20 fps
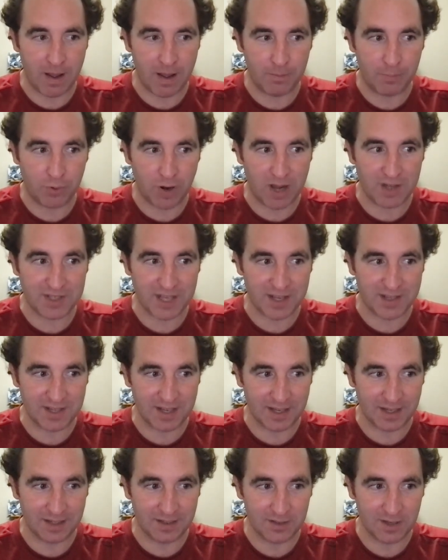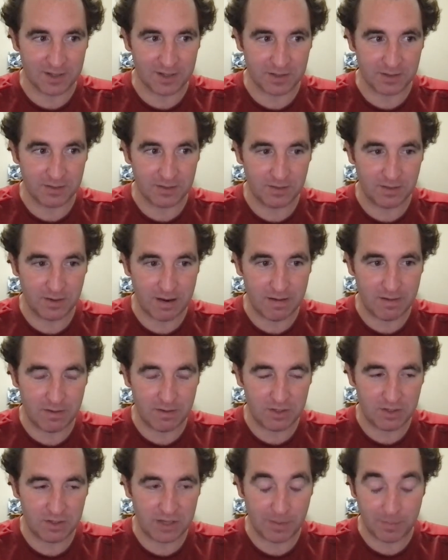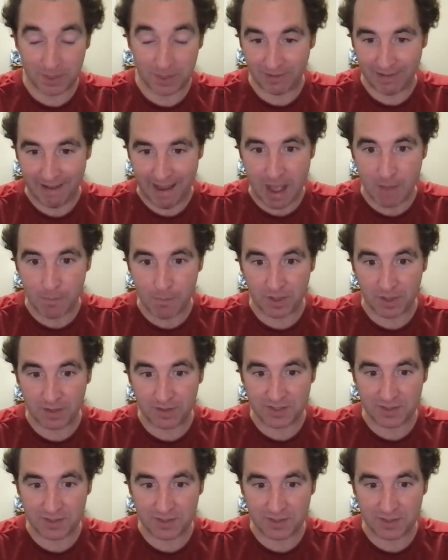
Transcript: processing doesn't typically happen.